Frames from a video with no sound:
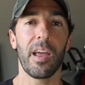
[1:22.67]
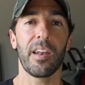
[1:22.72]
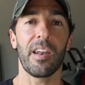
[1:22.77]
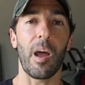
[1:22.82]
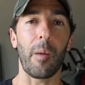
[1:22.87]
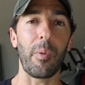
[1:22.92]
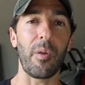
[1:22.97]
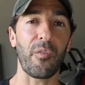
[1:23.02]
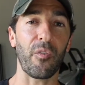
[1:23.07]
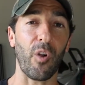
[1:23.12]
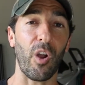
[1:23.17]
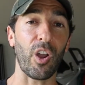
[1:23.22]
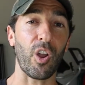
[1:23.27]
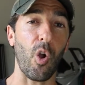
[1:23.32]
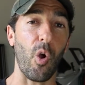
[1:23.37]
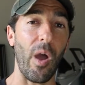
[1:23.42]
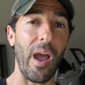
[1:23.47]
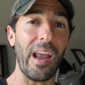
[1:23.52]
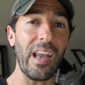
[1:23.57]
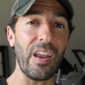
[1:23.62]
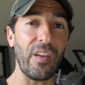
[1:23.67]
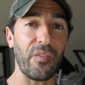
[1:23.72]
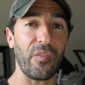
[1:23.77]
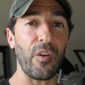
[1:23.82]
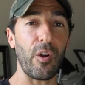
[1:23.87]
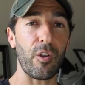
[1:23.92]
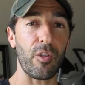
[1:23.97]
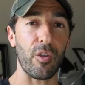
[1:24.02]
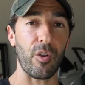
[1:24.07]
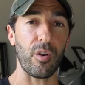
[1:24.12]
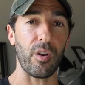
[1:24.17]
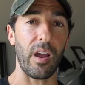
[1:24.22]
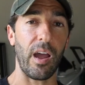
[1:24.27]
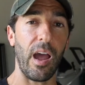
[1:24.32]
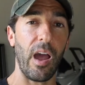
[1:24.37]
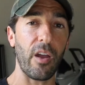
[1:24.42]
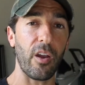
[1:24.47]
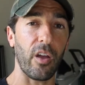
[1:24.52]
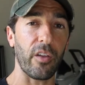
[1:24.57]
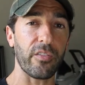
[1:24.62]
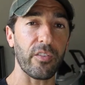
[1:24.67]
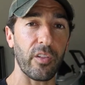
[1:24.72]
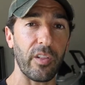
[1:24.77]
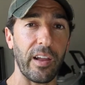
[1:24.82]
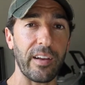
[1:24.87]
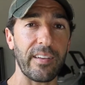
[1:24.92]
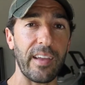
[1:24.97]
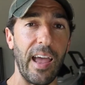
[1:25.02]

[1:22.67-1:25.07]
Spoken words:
Now, before I go any further, I'd also like